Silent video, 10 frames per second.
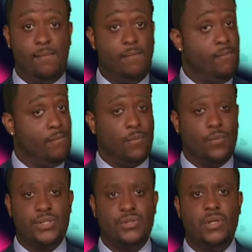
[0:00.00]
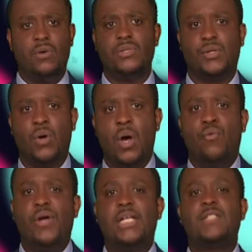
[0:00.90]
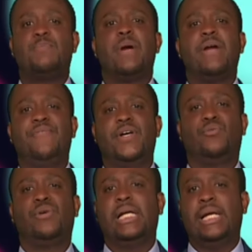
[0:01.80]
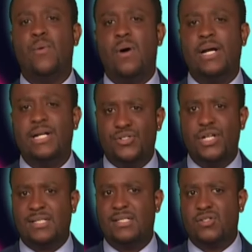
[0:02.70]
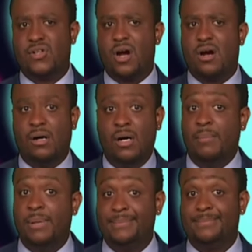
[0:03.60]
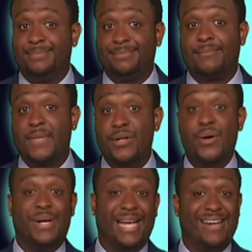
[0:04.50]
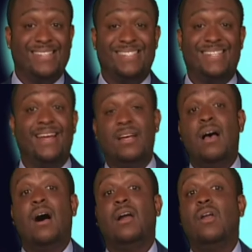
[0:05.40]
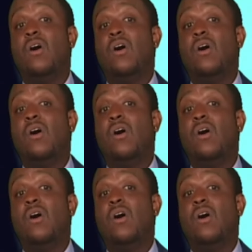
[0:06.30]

to you. What you gonna do? Rick Springfield really wanted Jesse's girl, but you know what he got